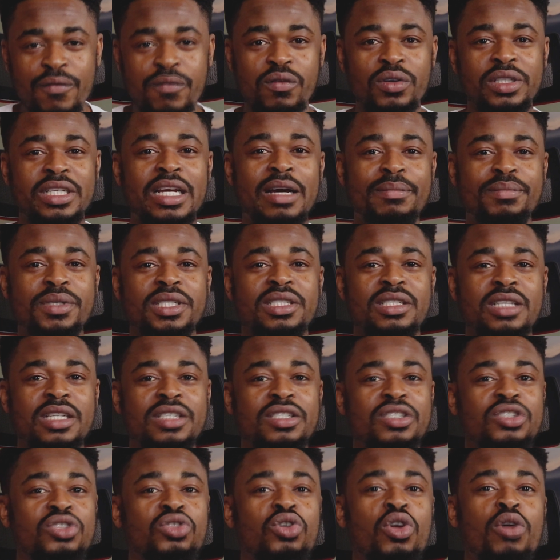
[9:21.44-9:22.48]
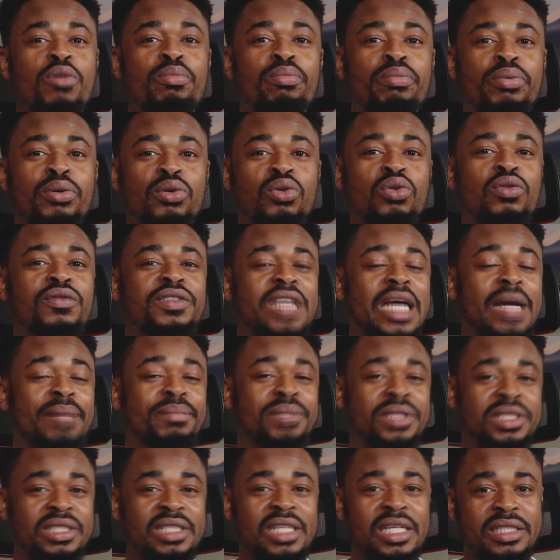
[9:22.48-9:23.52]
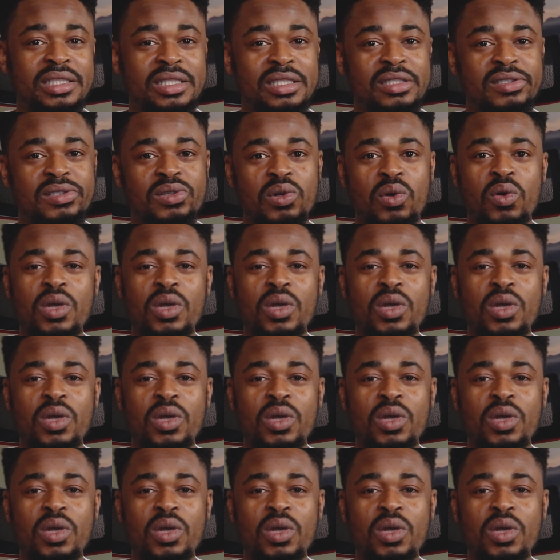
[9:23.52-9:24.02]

for their businesses, to improve their businesses.